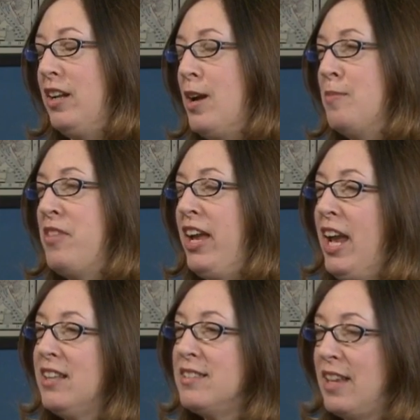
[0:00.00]
Um, they
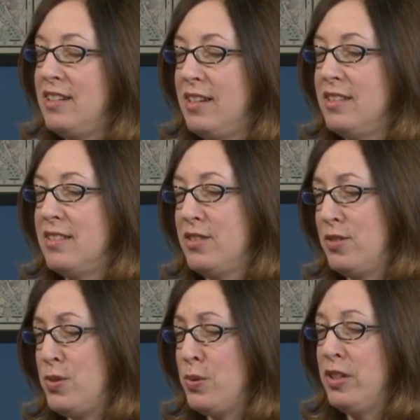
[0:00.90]
had sent us a
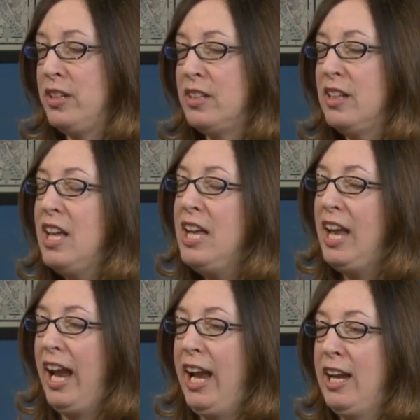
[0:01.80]
tutorial
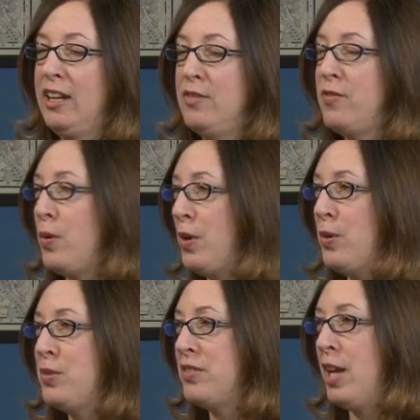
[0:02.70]
and
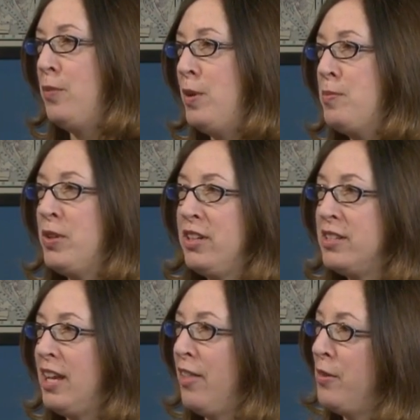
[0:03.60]
photos, and we put it
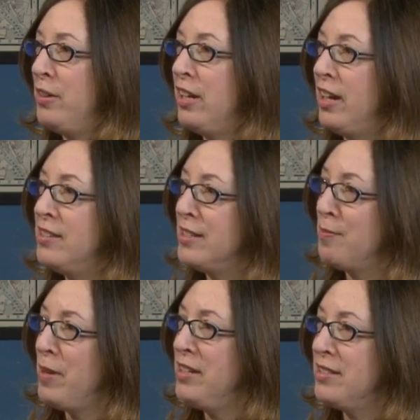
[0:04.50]
together in a nice
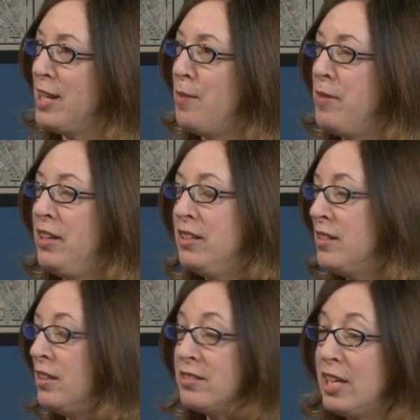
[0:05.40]
step by step. And it
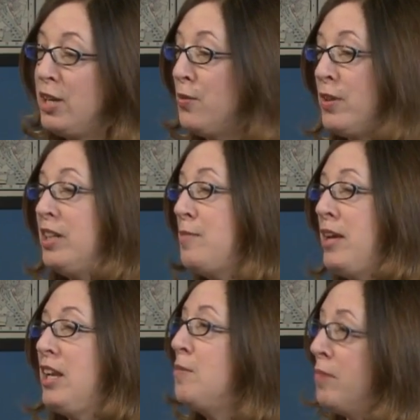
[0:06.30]
looks like you're really
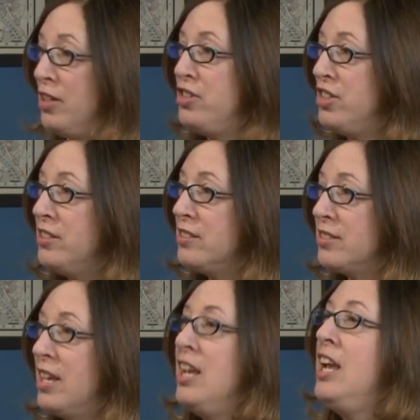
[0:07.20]
making
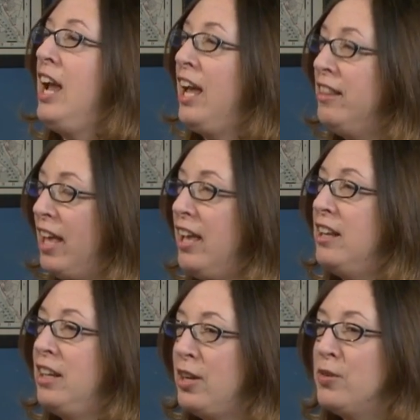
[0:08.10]
bunches mm -hmm. and
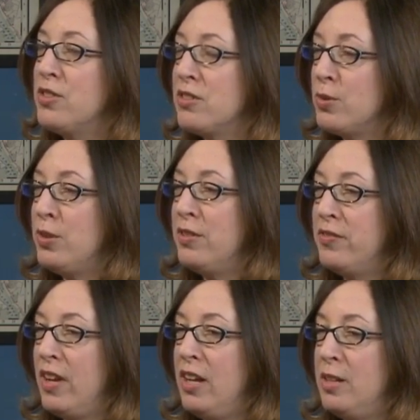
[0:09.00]
then, you know, just sort
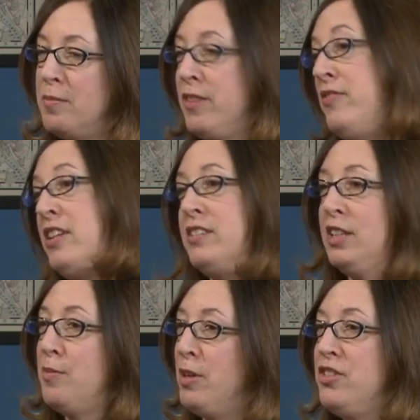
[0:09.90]
of um,
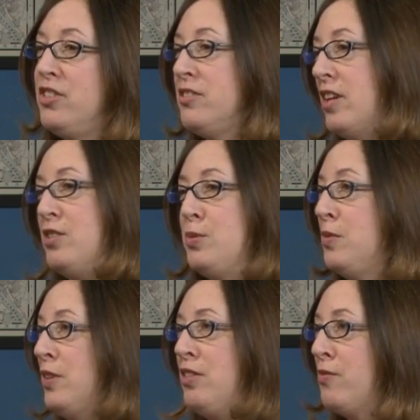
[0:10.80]
affixing the bunches onto
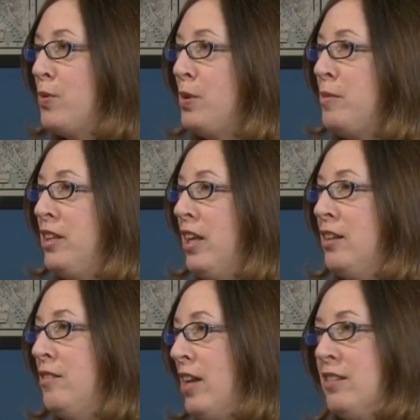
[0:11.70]
a wreath form. And
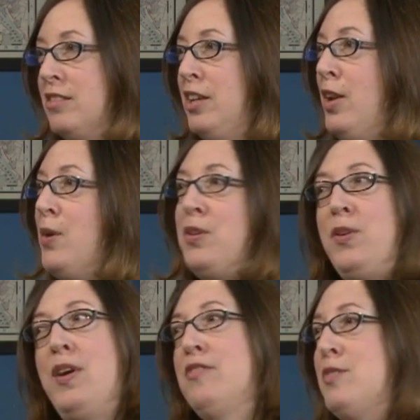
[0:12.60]
then next thing you know,
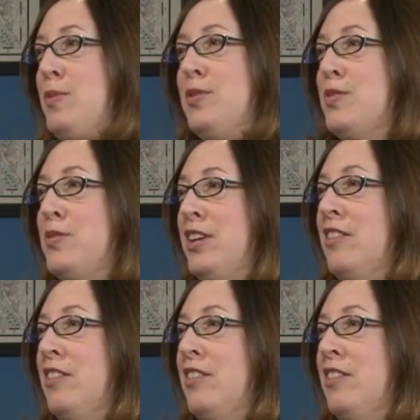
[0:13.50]
you have this beautiful wreath.